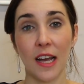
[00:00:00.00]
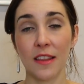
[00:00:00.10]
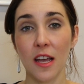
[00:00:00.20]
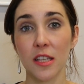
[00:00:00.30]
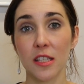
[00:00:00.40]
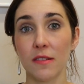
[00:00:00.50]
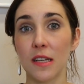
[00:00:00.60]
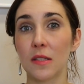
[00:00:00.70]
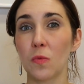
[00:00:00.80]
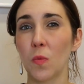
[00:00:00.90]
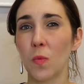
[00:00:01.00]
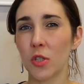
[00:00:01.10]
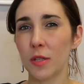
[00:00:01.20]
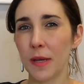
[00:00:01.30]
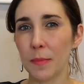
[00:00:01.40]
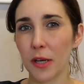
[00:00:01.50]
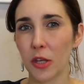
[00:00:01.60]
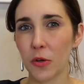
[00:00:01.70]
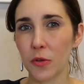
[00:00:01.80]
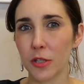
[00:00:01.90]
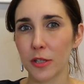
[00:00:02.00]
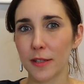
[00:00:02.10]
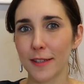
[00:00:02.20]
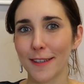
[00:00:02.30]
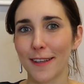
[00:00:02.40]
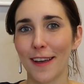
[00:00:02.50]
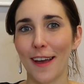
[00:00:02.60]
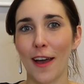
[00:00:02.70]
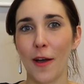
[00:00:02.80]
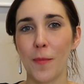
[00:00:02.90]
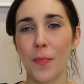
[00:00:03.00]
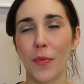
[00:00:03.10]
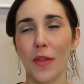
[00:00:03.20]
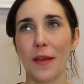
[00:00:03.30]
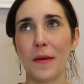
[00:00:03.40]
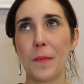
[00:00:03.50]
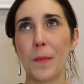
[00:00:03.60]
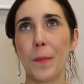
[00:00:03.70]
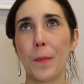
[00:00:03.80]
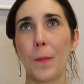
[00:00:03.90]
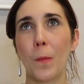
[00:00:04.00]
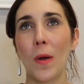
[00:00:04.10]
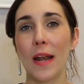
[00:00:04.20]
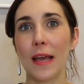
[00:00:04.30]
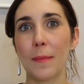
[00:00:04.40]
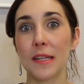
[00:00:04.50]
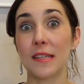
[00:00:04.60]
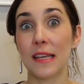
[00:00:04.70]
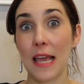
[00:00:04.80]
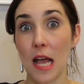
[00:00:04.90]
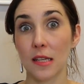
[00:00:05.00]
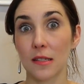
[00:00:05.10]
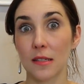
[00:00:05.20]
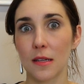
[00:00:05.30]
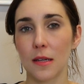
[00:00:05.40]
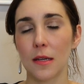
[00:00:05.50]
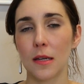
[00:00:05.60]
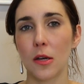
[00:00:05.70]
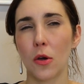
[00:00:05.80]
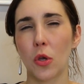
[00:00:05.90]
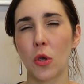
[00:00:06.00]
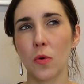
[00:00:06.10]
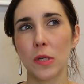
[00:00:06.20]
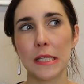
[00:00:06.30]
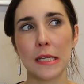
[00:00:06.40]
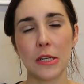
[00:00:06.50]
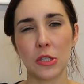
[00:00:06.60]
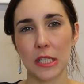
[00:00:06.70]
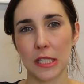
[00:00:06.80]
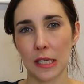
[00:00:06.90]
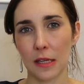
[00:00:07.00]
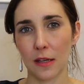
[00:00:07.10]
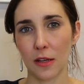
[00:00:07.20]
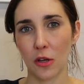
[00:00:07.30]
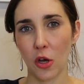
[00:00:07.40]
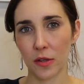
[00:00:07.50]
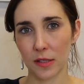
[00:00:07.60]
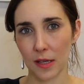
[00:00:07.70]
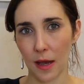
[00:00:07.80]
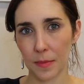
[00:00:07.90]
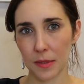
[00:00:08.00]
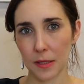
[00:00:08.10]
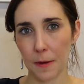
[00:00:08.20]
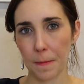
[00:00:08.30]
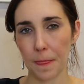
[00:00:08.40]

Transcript: And the answer is, what do you mean by cured? Will it get better? Yes. Cured is an interesting concept.